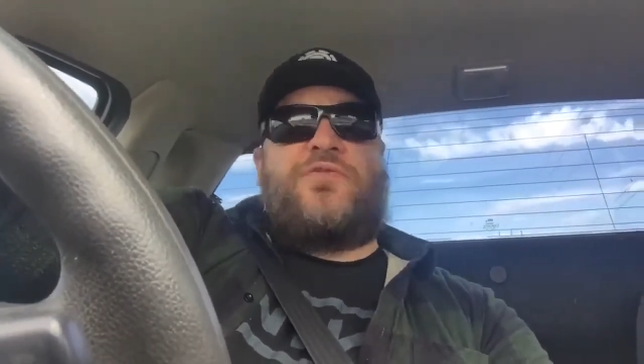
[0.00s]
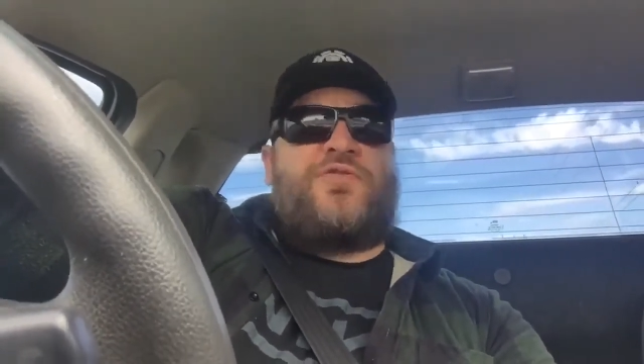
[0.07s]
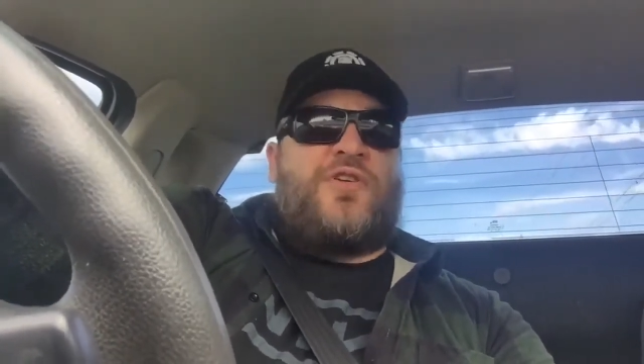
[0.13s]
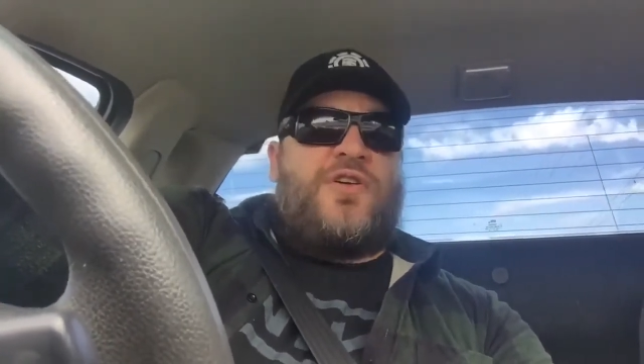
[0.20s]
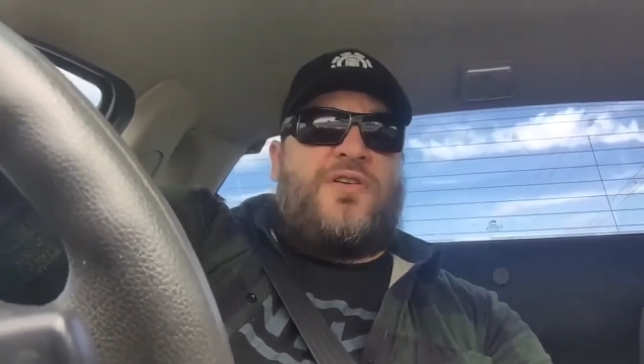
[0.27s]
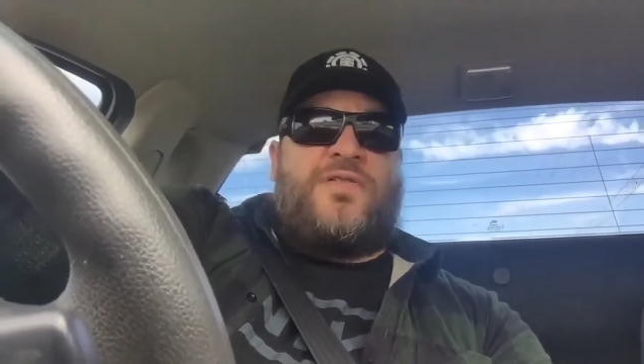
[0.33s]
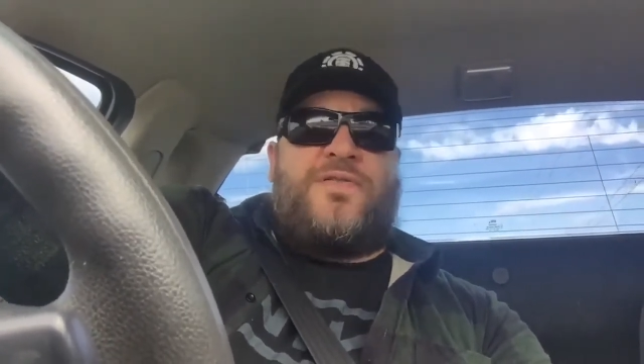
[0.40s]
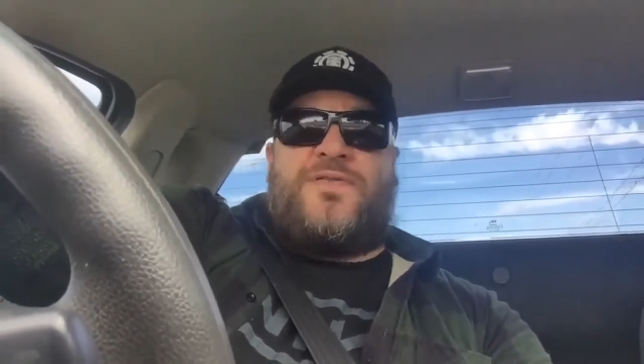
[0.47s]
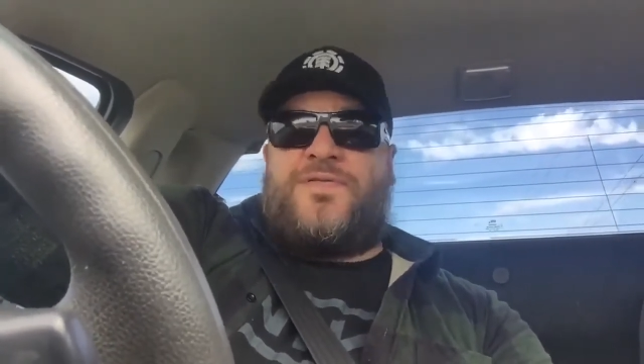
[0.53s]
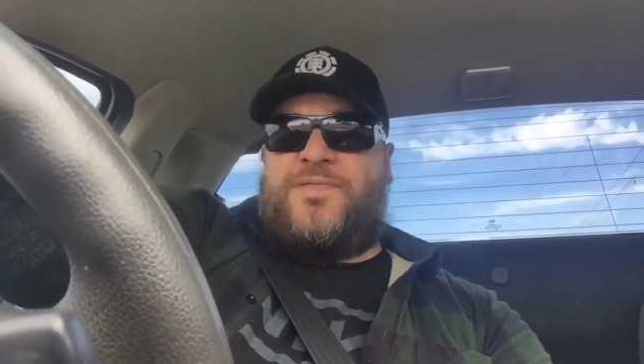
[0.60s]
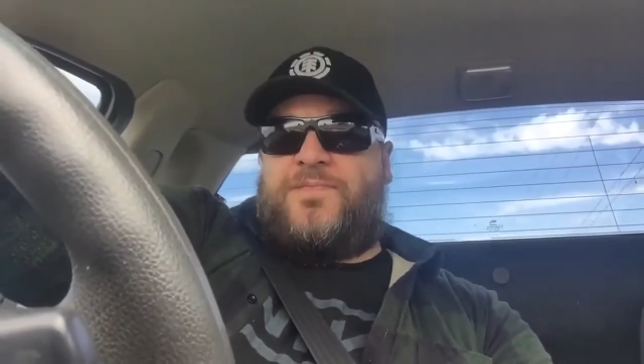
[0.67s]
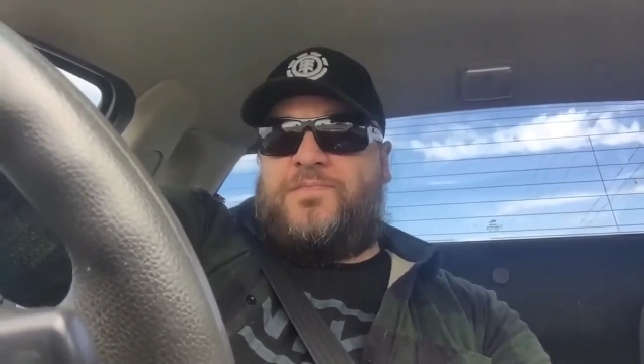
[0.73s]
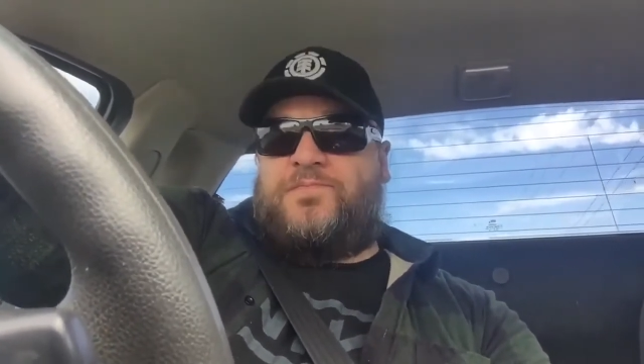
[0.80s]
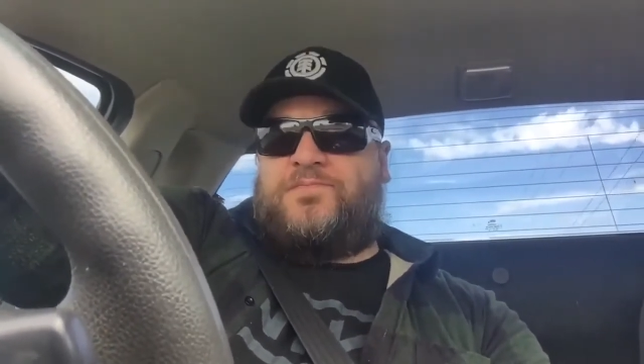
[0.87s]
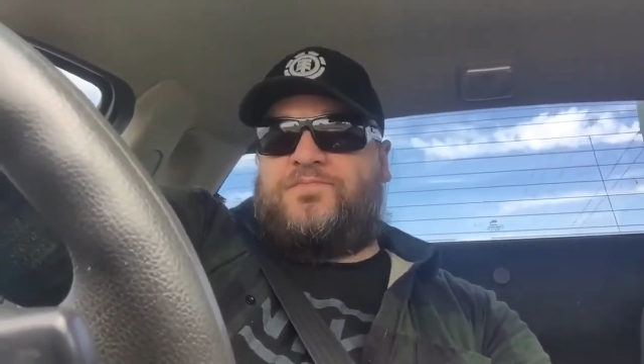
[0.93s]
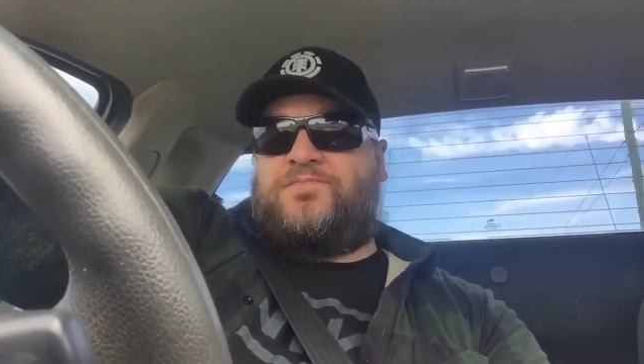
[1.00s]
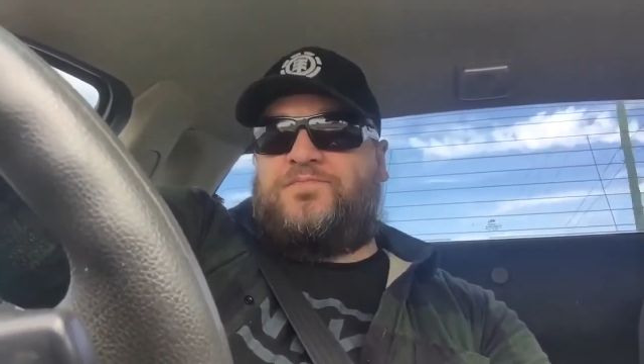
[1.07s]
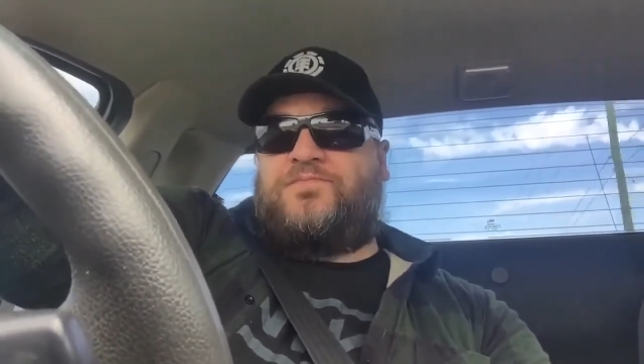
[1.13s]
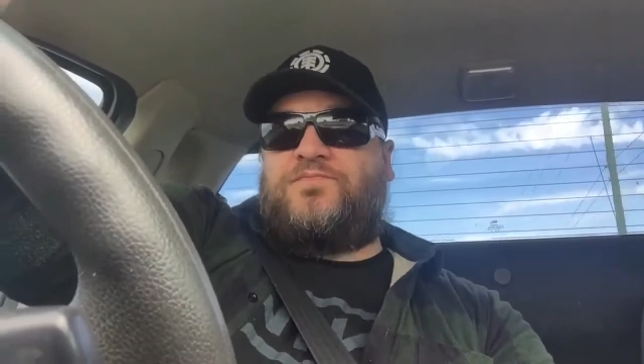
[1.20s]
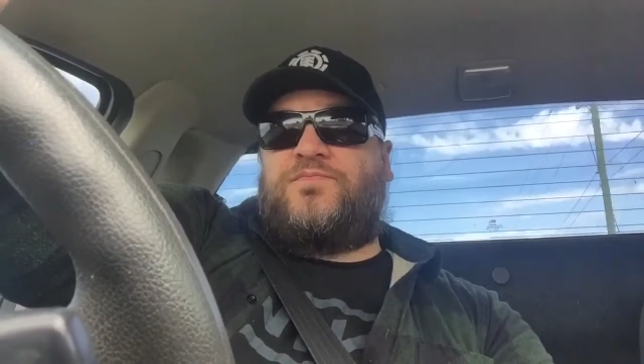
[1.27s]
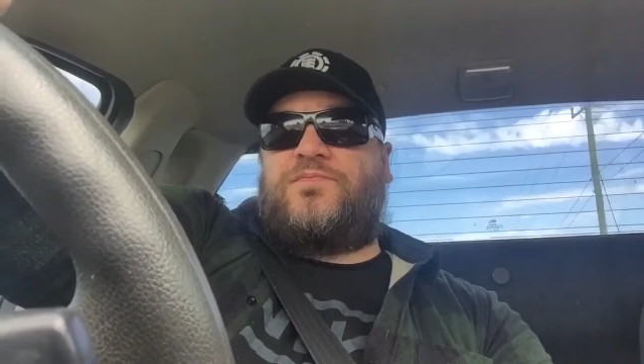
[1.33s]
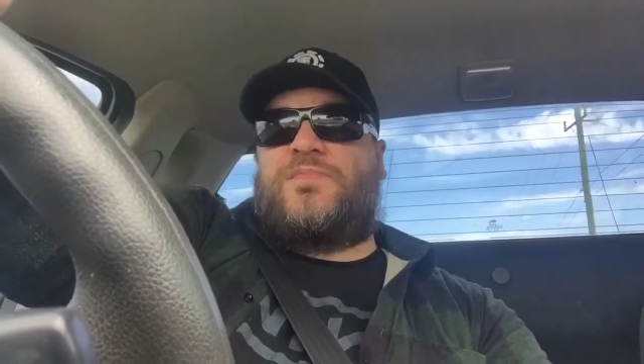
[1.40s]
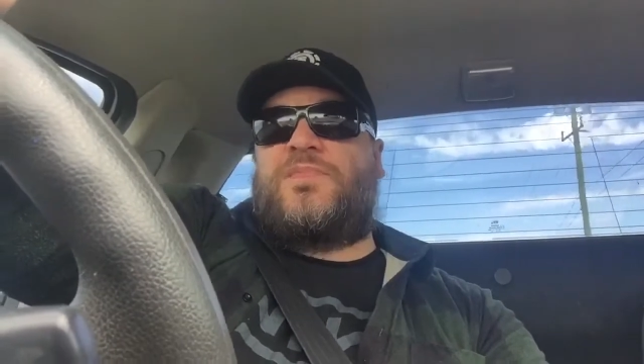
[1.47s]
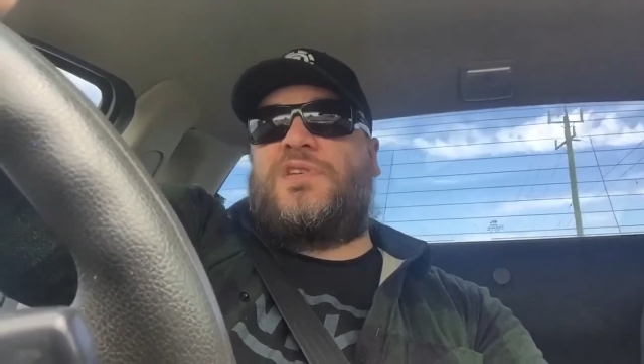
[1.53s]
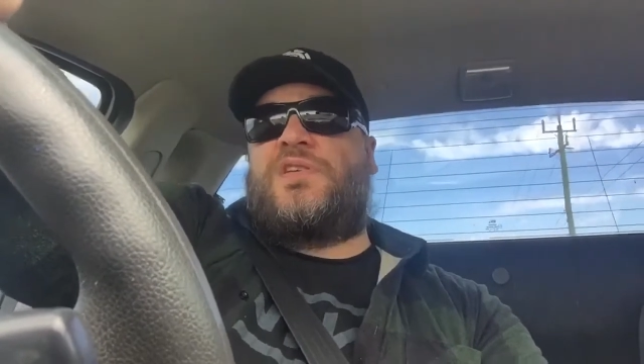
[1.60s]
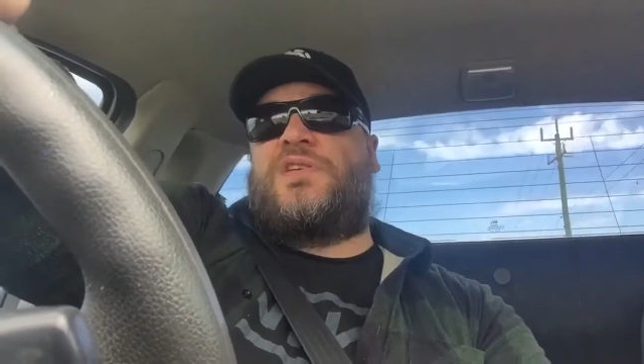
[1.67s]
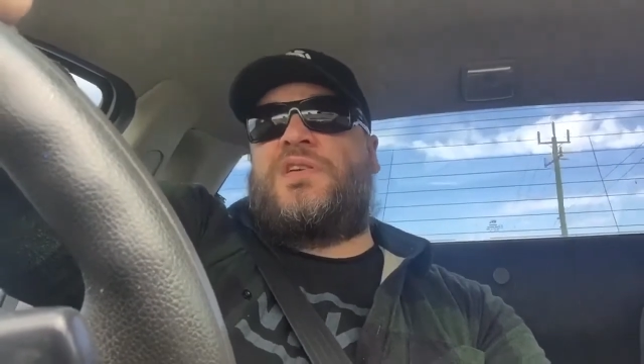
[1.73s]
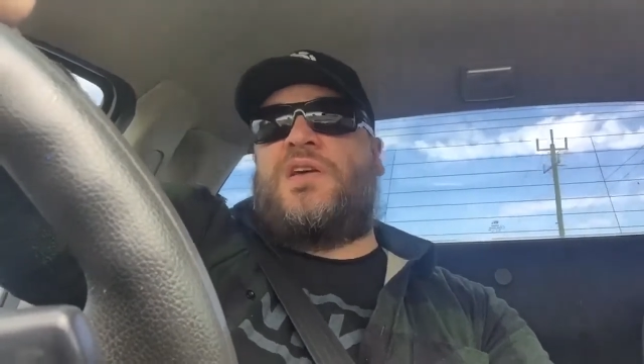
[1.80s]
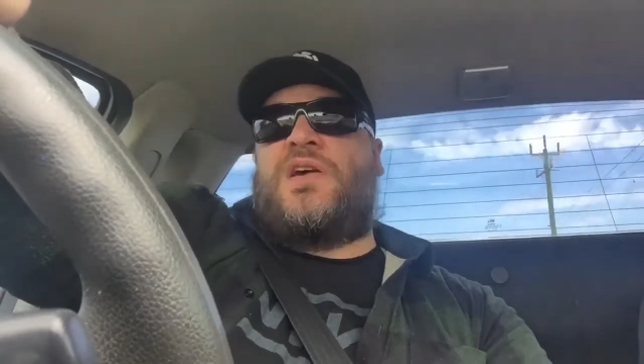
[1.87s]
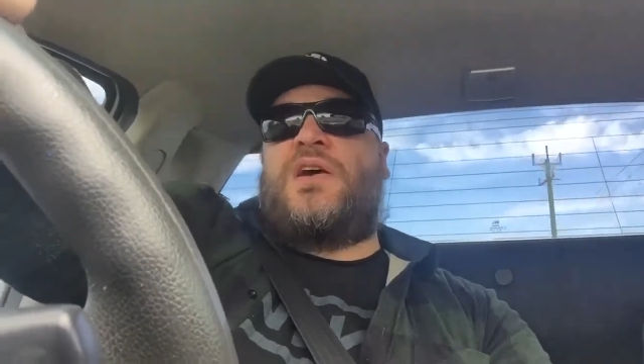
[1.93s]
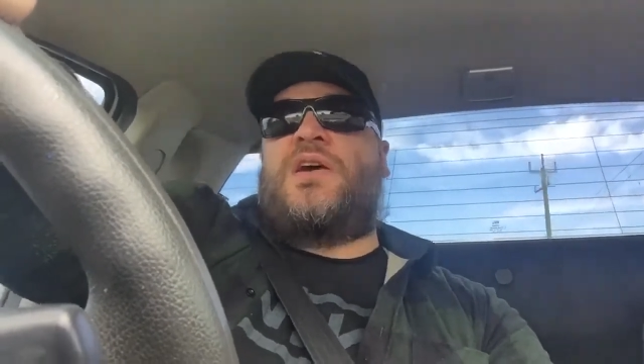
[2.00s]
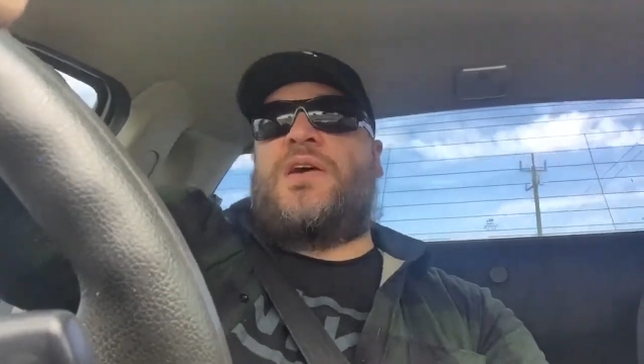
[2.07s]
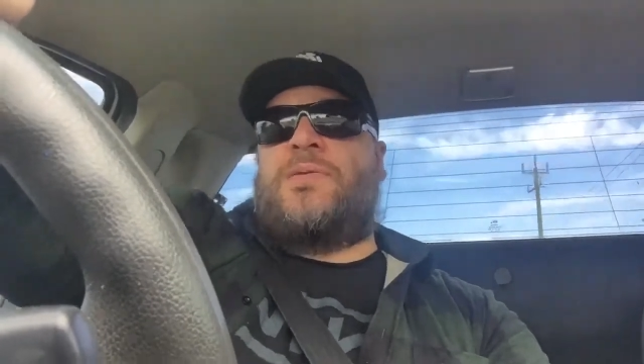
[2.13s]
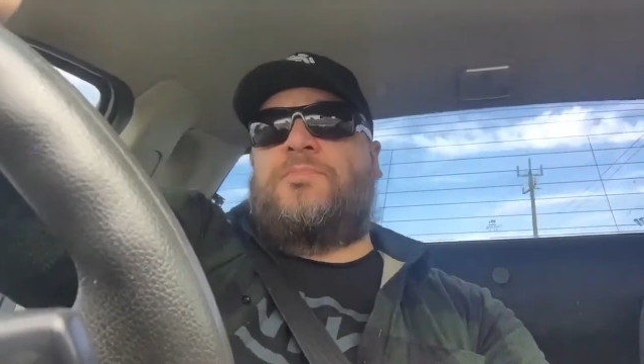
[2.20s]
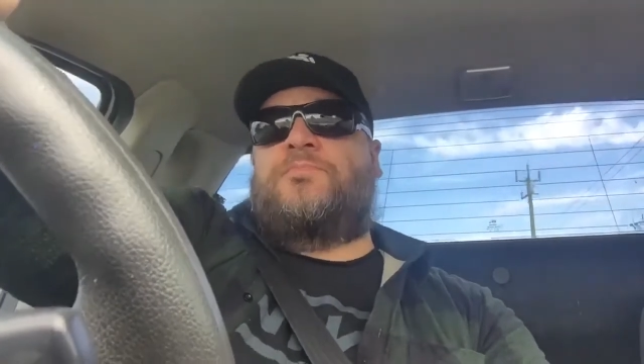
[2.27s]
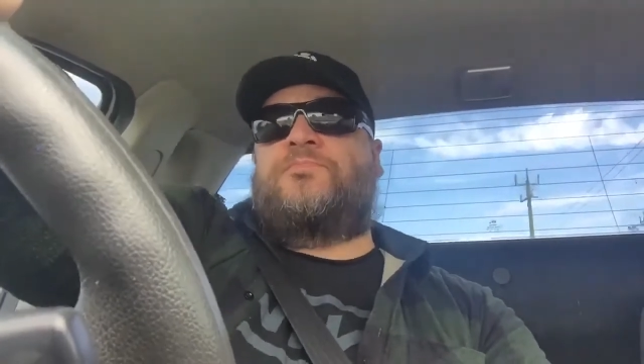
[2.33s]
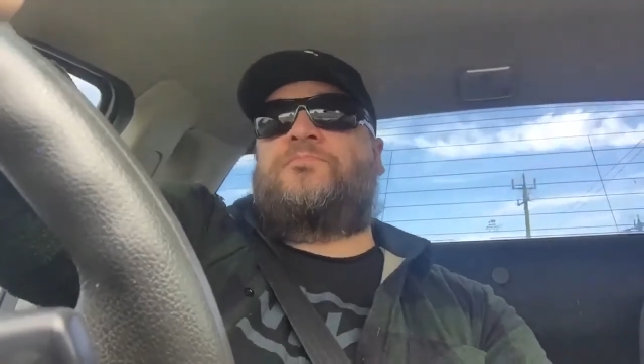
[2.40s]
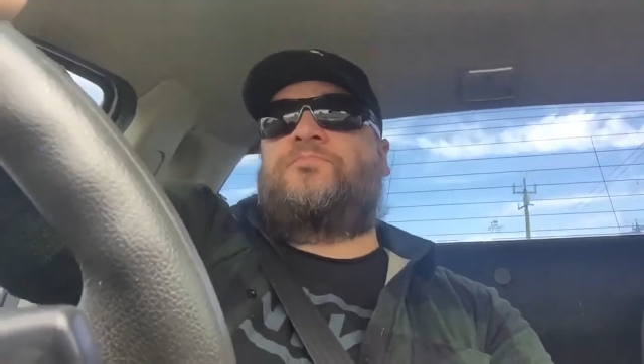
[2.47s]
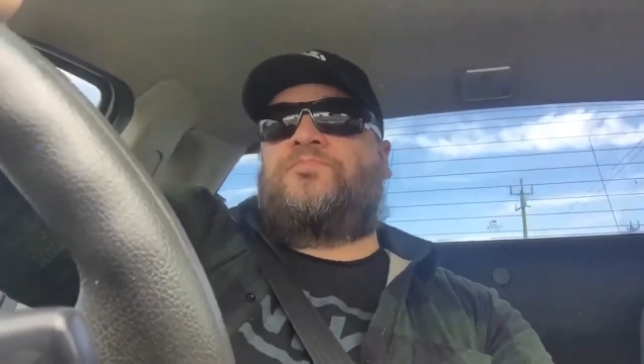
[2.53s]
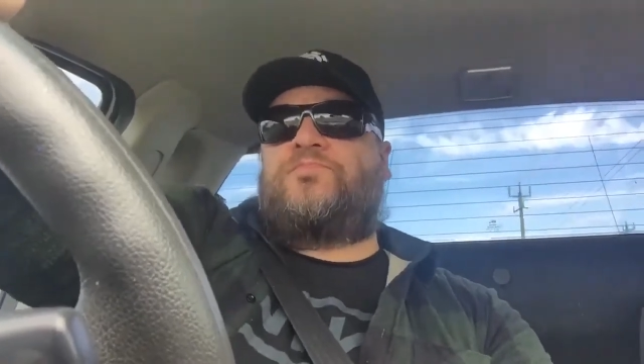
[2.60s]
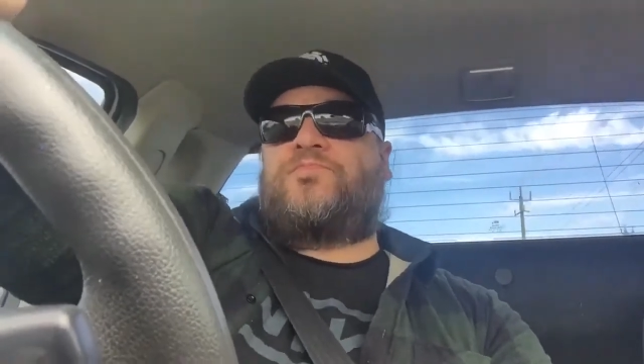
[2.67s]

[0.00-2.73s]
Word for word: drive. Um,